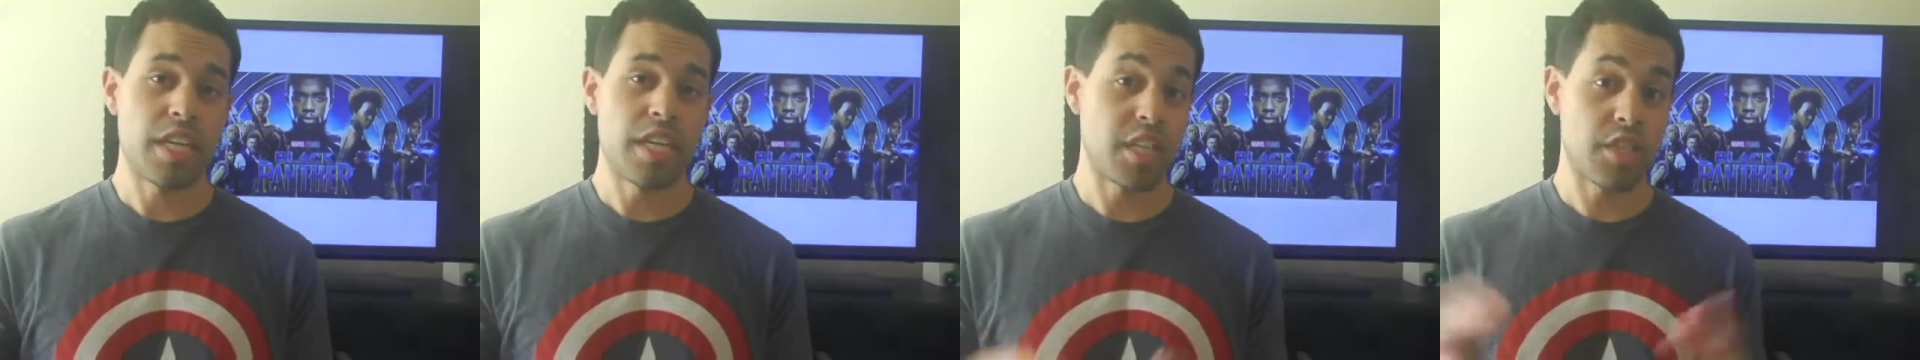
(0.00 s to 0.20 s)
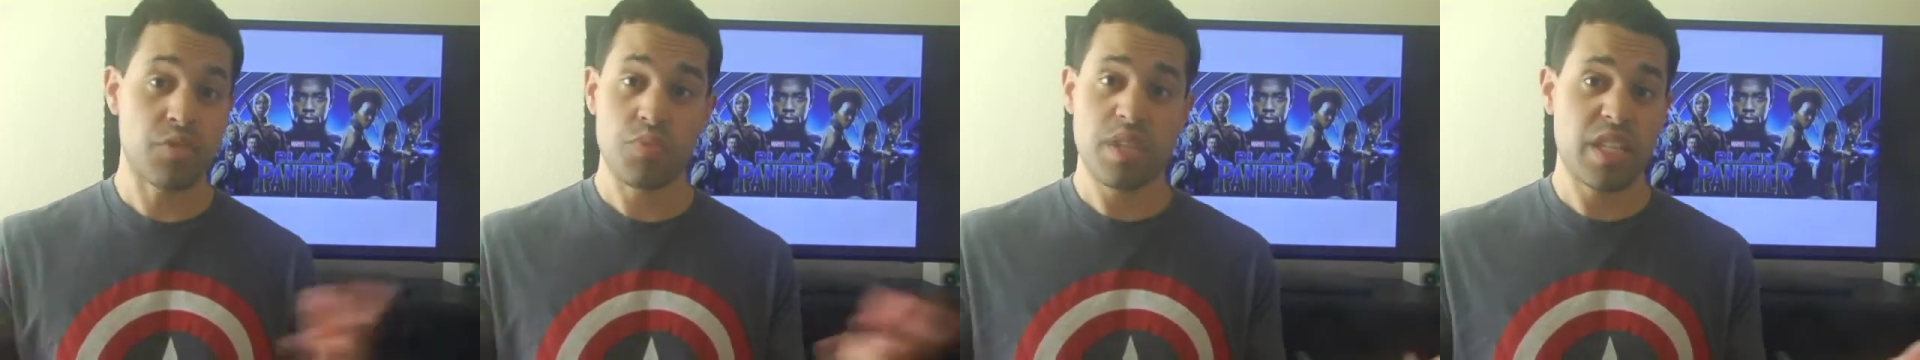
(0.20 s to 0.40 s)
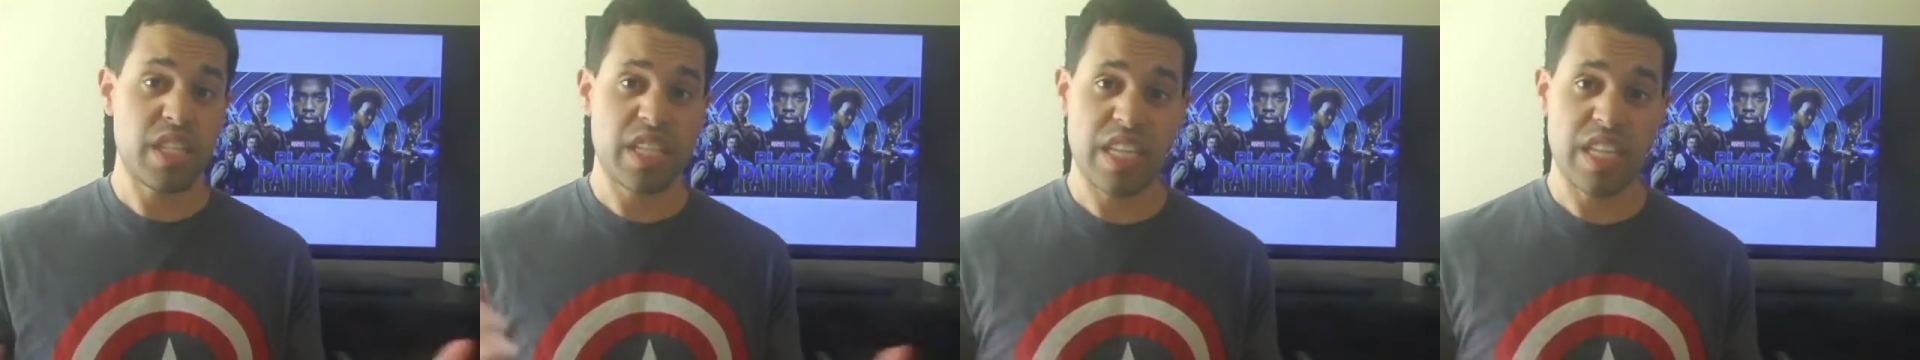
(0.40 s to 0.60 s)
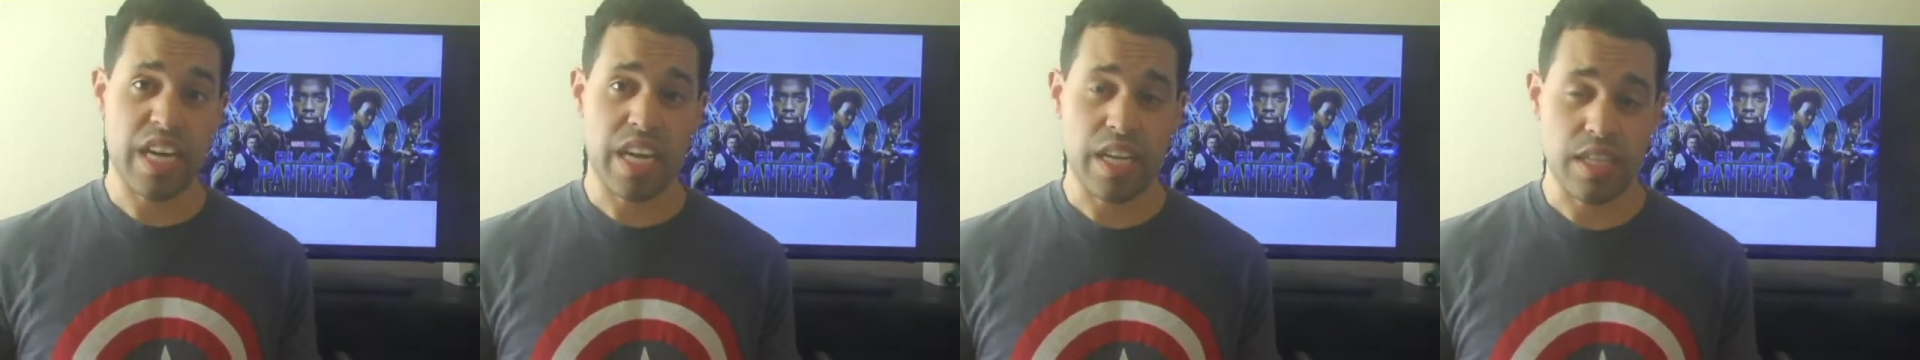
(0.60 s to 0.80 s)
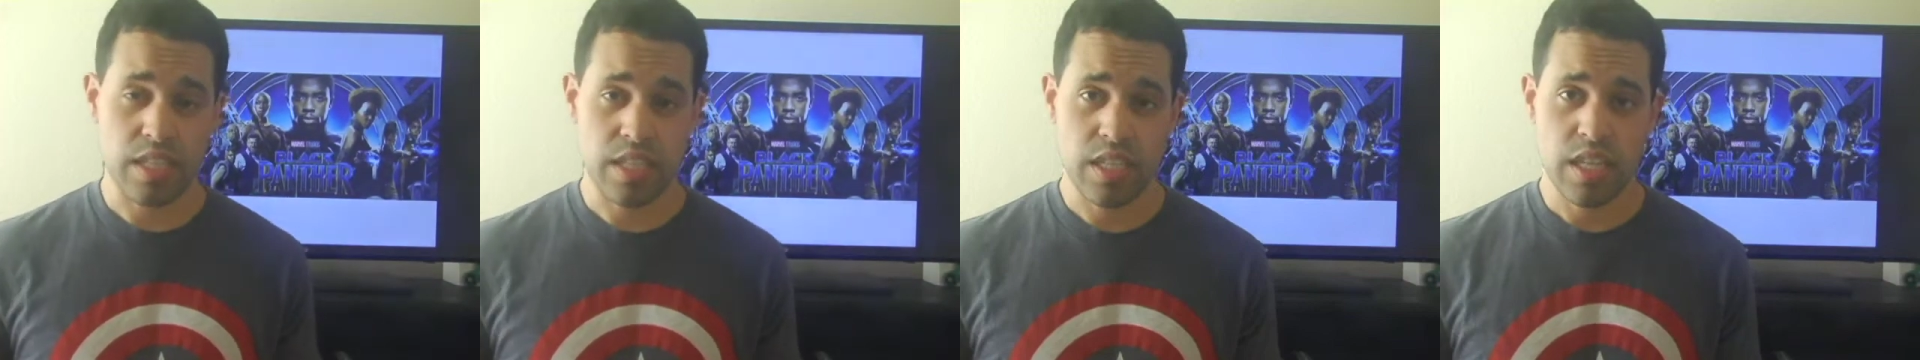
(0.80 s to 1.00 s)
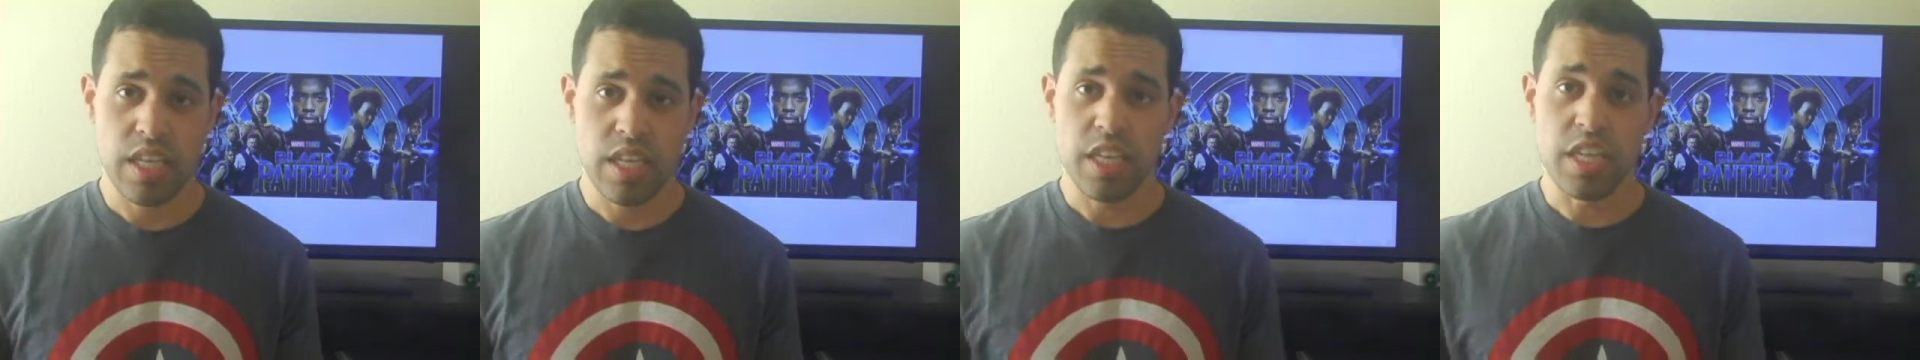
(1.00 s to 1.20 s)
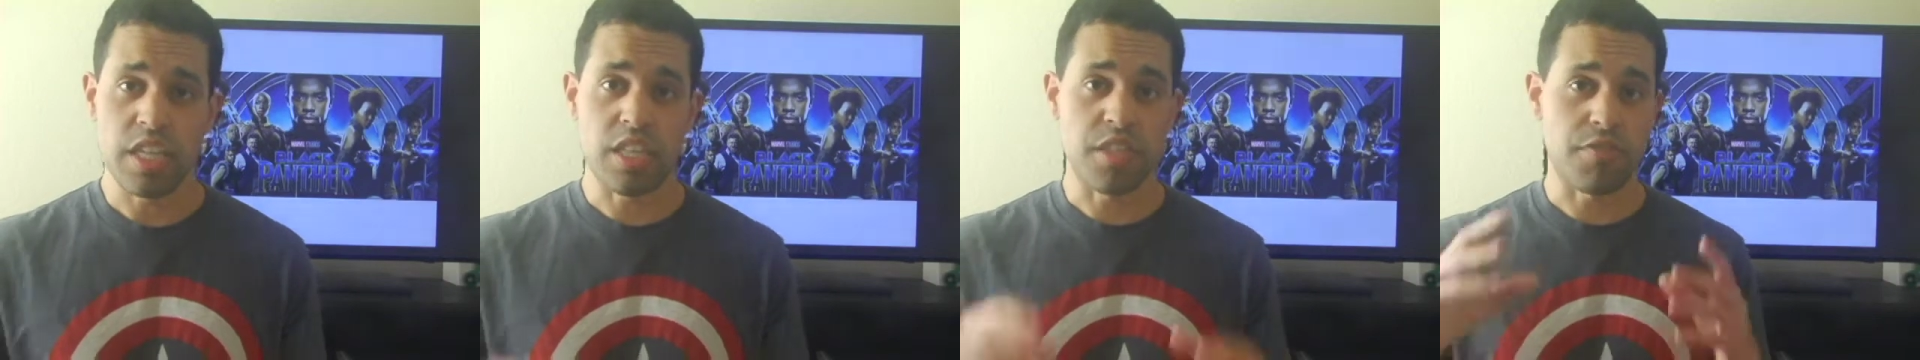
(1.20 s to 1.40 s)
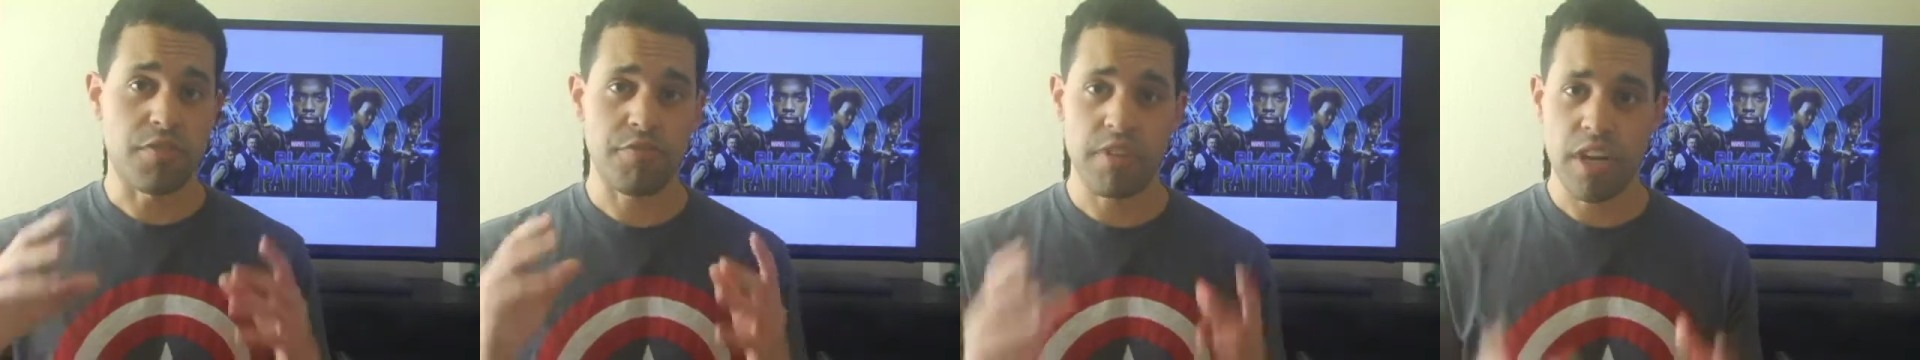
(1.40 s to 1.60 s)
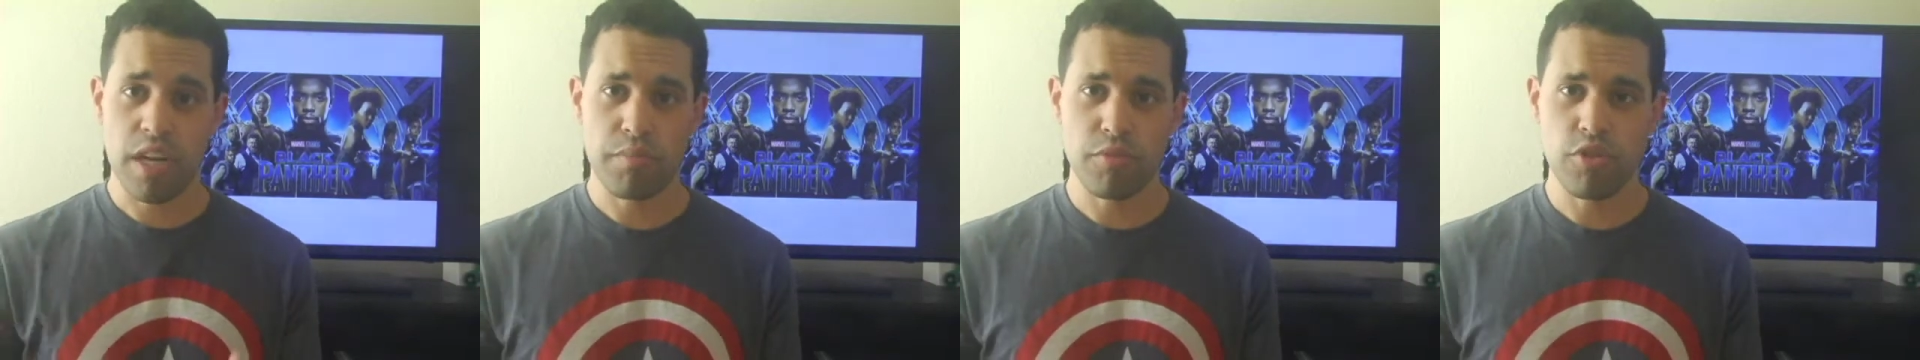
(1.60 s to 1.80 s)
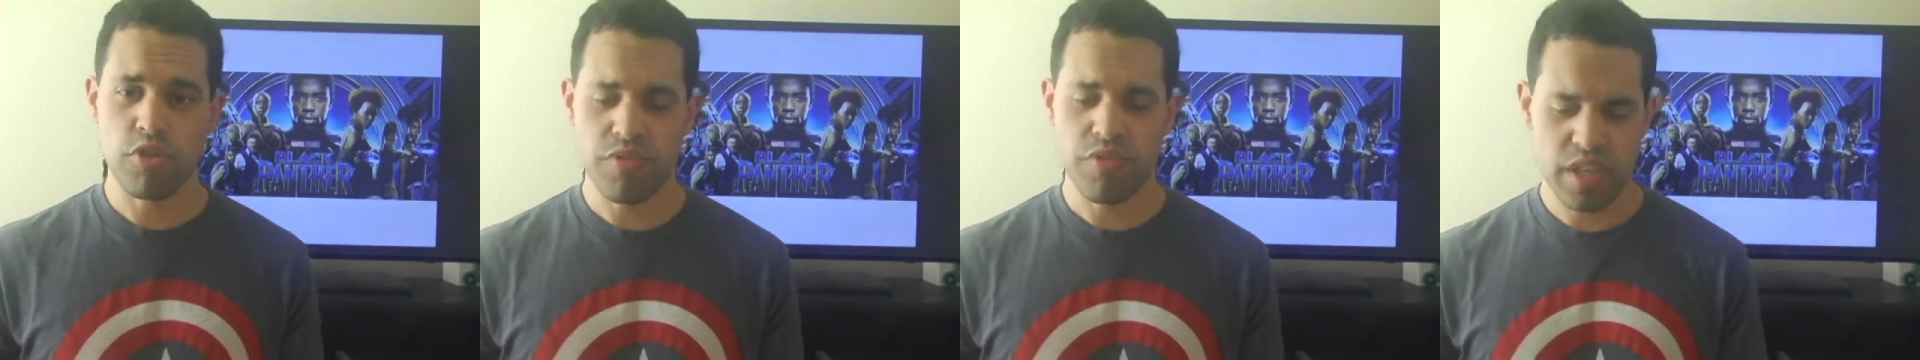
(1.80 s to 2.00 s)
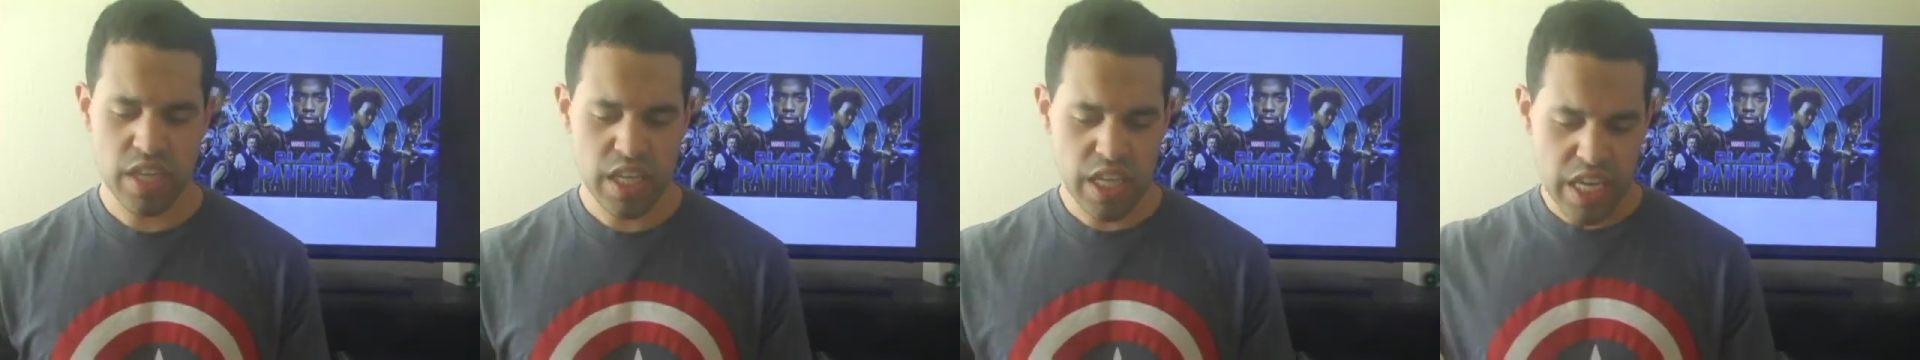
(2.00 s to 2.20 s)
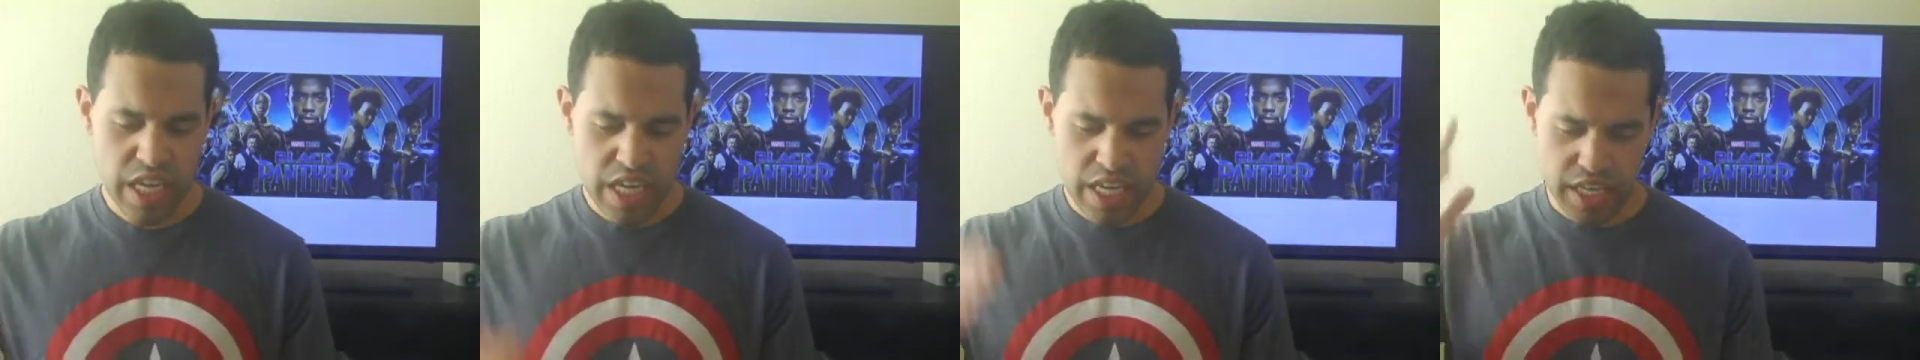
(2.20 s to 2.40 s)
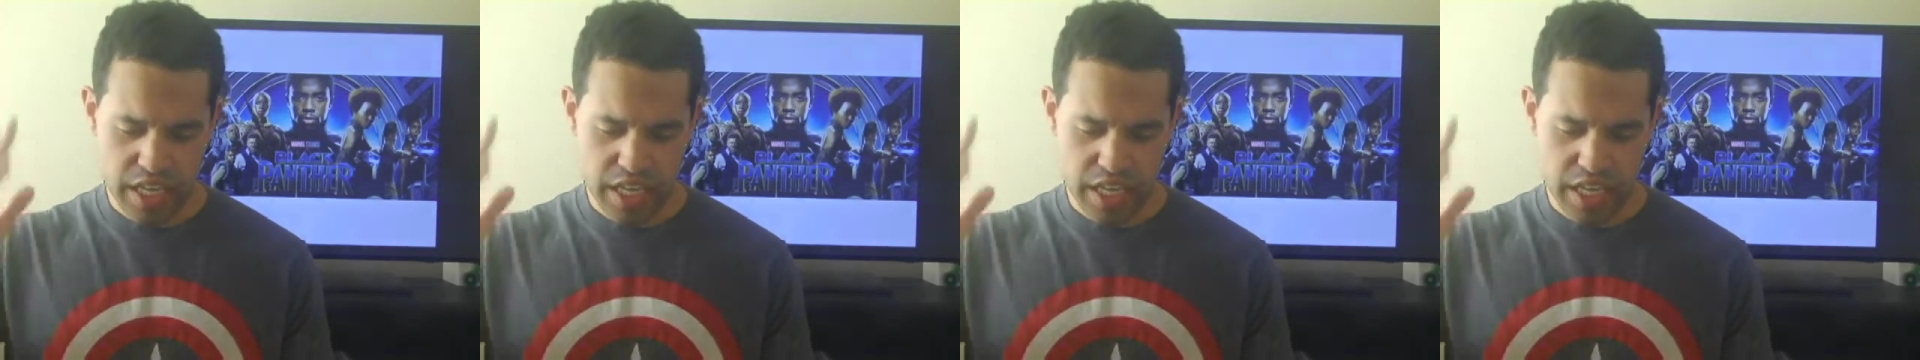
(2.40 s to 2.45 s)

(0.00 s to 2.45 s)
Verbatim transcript: It's really not. It's a fun movie,